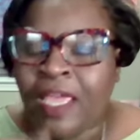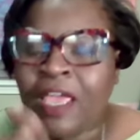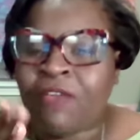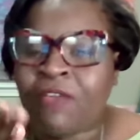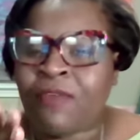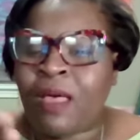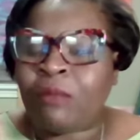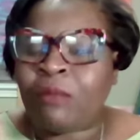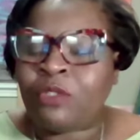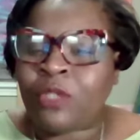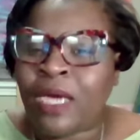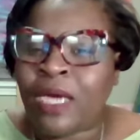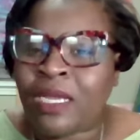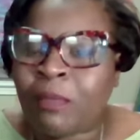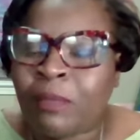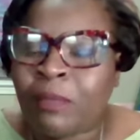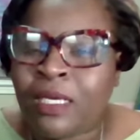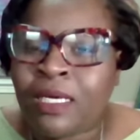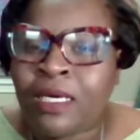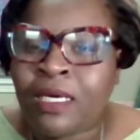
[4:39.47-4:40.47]
If I'm
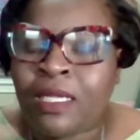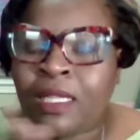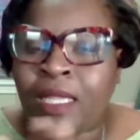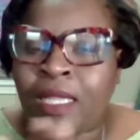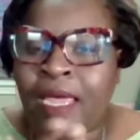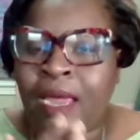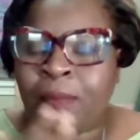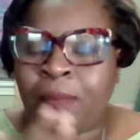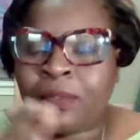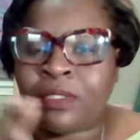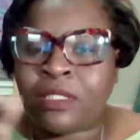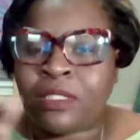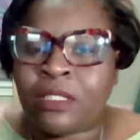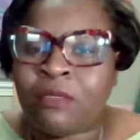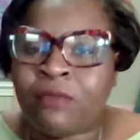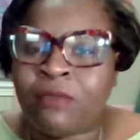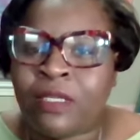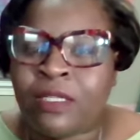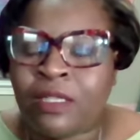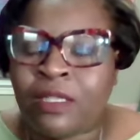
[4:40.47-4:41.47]
trying to be
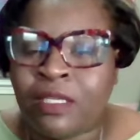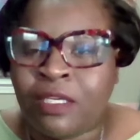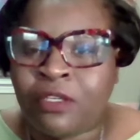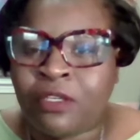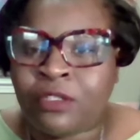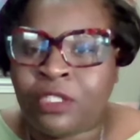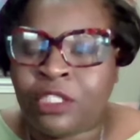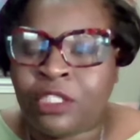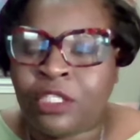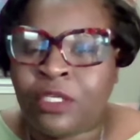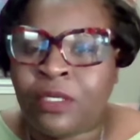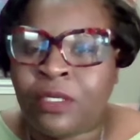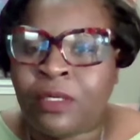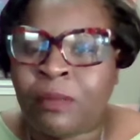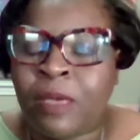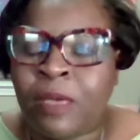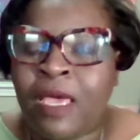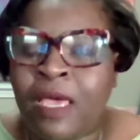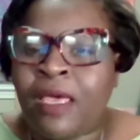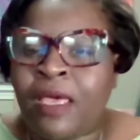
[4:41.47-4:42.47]
collaborative in
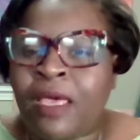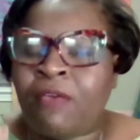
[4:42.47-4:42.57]
leadership,